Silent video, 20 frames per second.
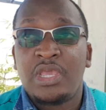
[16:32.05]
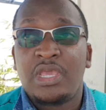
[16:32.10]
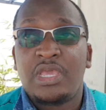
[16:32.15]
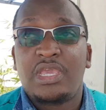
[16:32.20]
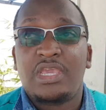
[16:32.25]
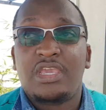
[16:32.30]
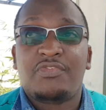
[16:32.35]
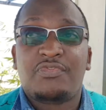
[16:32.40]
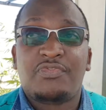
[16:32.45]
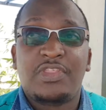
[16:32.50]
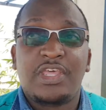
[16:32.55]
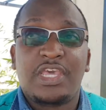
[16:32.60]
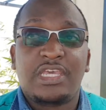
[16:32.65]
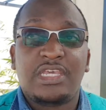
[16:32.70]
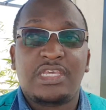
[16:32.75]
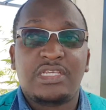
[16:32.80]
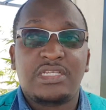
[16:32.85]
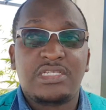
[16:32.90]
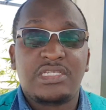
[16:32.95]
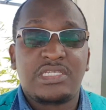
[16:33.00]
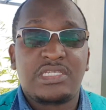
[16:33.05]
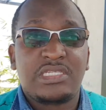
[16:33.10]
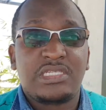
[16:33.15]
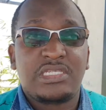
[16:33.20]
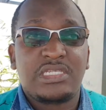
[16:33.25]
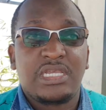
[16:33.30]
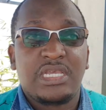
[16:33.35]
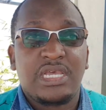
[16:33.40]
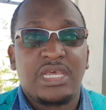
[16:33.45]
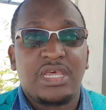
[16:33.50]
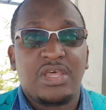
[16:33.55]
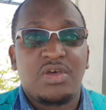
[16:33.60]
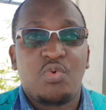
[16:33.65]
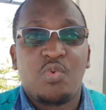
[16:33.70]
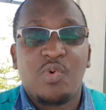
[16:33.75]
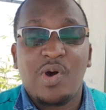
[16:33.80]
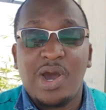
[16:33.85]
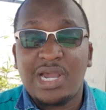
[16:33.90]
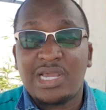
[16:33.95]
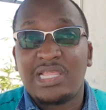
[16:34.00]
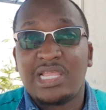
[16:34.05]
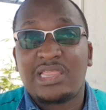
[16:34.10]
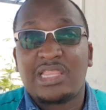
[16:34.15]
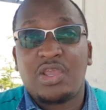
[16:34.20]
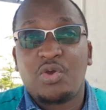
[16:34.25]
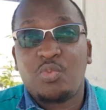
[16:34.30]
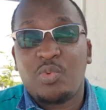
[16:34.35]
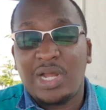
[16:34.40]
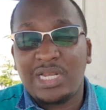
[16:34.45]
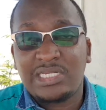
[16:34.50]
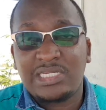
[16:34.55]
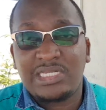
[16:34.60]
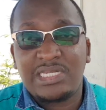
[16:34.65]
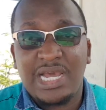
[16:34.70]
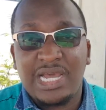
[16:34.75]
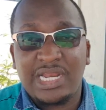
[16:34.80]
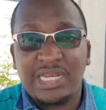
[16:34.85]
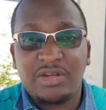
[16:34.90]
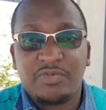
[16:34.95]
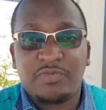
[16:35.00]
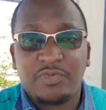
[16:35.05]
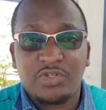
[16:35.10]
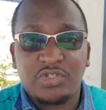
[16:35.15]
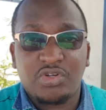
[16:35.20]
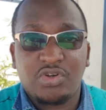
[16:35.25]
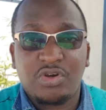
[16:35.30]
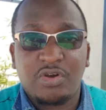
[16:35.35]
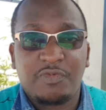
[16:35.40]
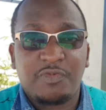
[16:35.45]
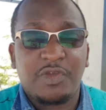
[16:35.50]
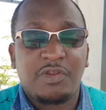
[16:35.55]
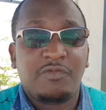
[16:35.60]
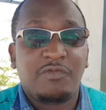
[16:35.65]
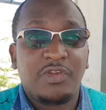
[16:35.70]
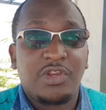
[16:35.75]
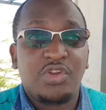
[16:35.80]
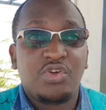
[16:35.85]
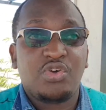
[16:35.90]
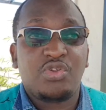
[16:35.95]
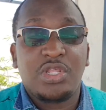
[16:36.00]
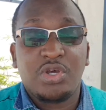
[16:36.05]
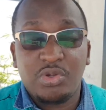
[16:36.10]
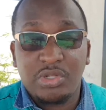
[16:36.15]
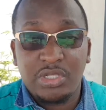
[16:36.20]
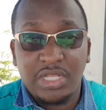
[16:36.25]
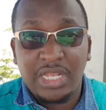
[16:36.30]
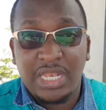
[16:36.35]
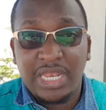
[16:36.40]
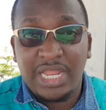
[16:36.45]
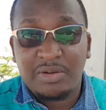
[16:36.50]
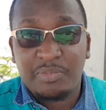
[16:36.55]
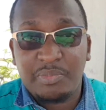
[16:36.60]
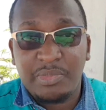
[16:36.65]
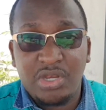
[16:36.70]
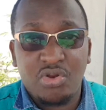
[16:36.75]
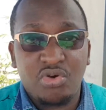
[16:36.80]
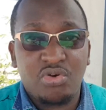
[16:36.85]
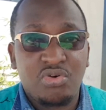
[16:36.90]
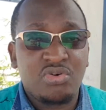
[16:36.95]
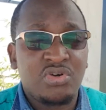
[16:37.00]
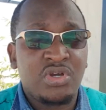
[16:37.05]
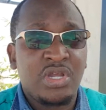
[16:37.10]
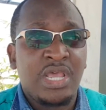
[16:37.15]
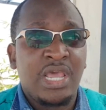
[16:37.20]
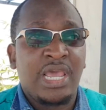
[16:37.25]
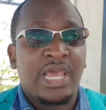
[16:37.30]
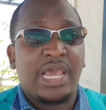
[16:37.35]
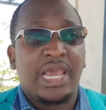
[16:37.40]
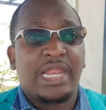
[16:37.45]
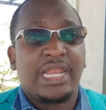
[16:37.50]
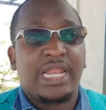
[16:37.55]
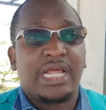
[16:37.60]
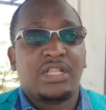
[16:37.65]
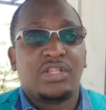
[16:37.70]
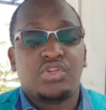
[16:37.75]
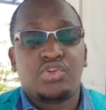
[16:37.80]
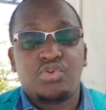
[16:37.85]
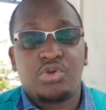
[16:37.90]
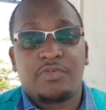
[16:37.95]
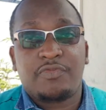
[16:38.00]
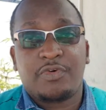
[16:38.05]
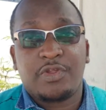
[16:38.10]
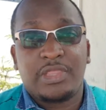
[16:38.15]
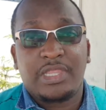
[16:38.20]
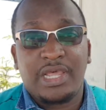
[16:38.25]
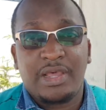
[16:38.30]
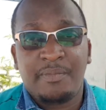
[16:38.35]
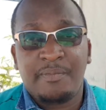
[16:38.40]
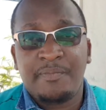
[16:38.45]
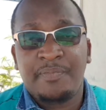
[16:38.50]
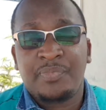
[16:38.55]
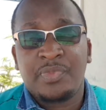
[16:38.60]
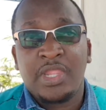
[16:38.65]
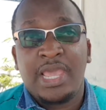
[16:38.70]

If there is work that they want done in photography and video, they will let me know and I'll do it for them.